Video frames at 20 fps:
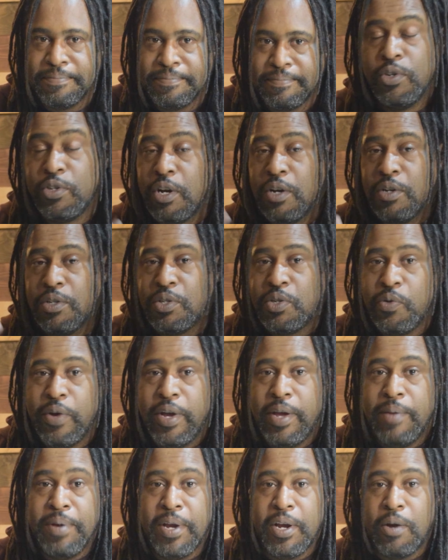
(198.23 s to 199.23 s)
Which goes
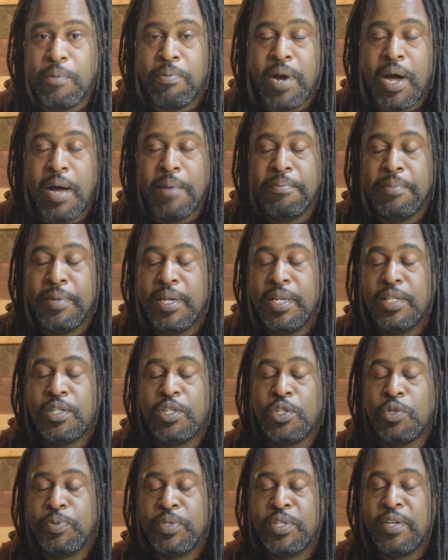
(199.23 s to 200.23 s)
to a bigger problem, and
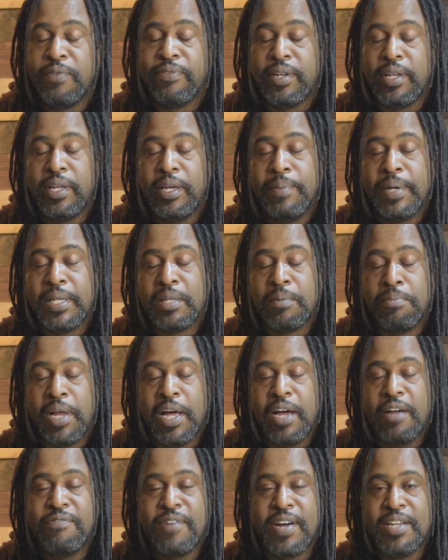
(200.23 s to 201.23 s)
this is specifically about the
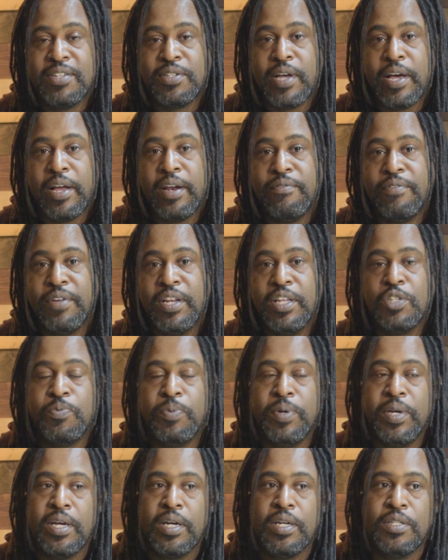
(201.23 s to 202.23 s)
BlockFi side of it, is
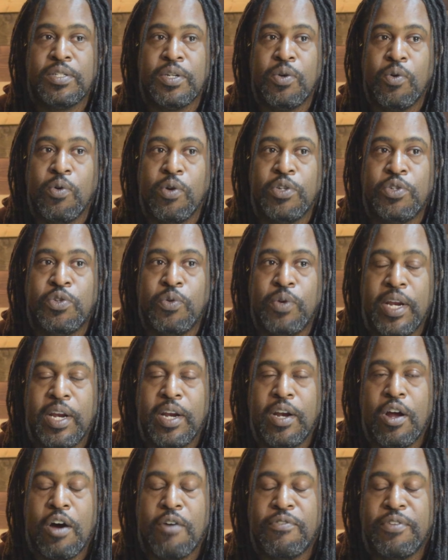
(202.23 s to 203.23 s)
because in order to
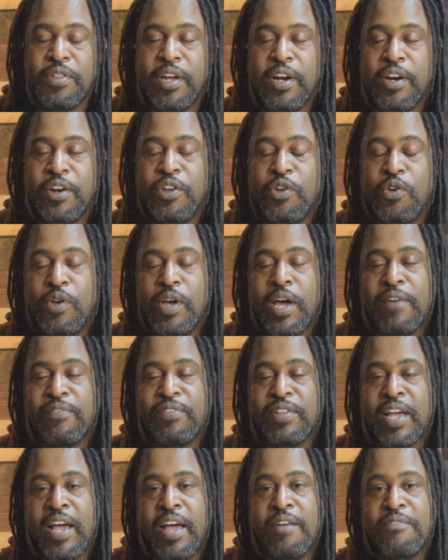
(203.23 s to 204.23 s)
get it off of there, you
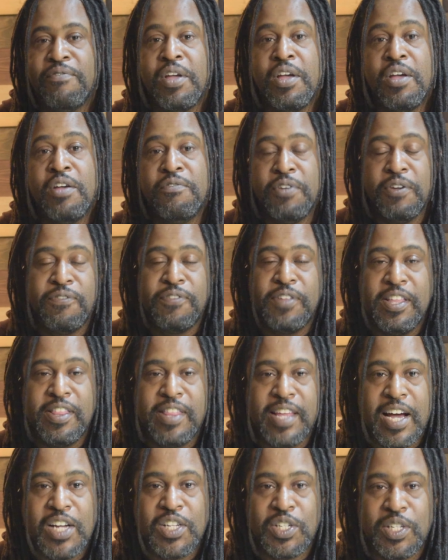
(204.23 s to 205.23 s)
have to have
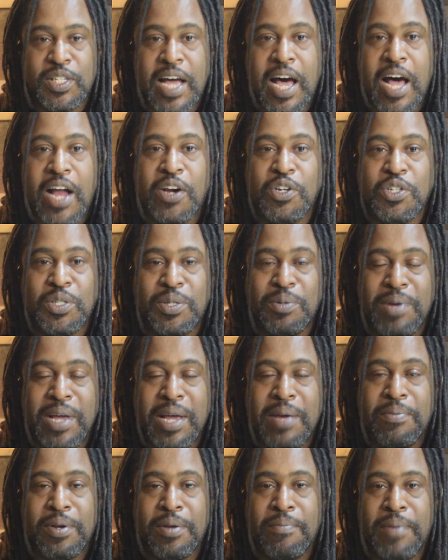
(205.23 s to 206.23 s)
$50,000 to
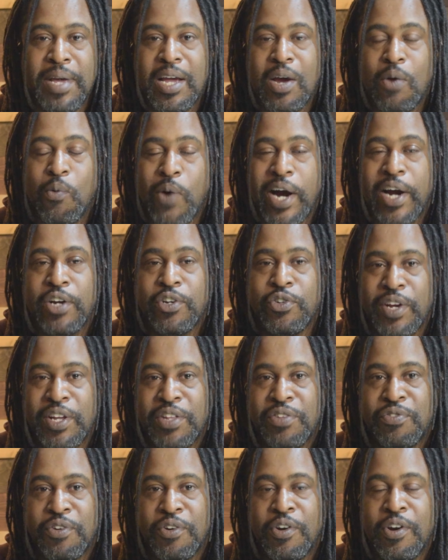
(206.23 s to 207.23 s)
be able to make a wire
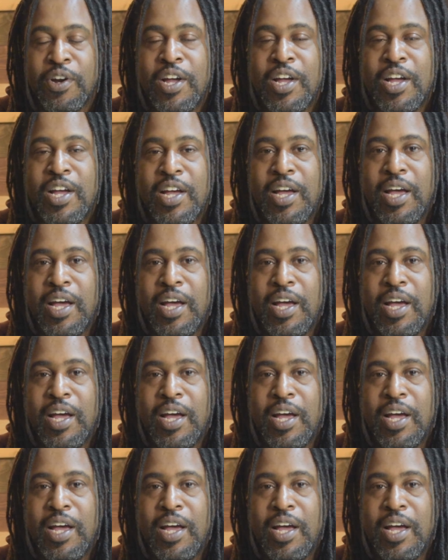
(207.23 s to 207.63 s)
transfer